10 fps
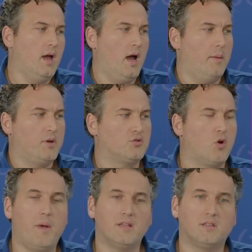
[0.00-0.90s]
because
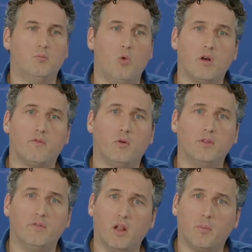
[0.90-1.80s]
Chrome has some wonderful
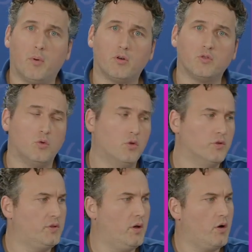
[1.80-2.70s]
developer
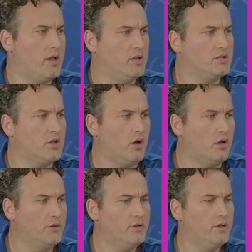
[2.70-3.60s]
tools already installed.